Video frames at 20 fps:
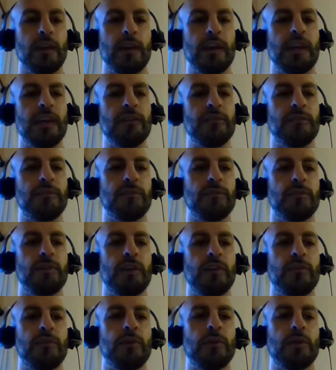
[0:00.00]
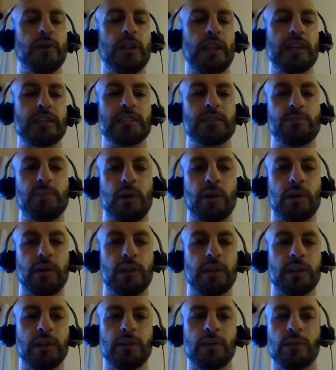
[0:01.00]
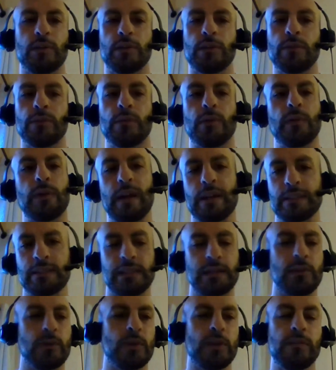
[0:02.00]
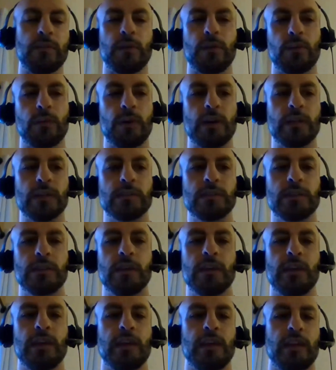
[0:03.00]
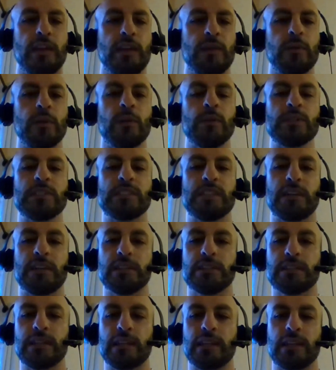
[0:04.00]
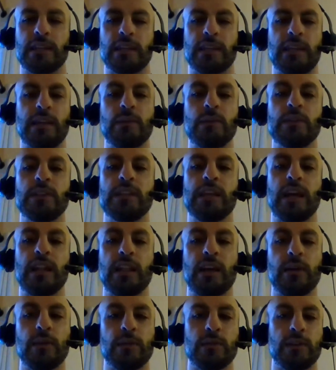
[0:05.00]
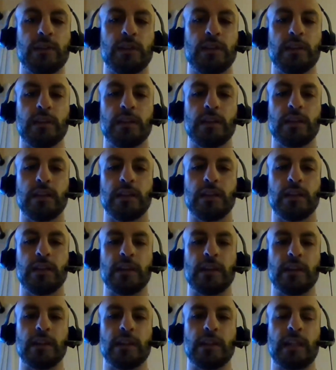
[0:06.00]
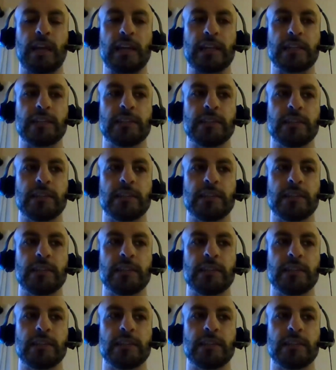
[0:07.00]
if we were like sparring or wrestling, whatever it was, he would always tell us, like, he would yell out, like,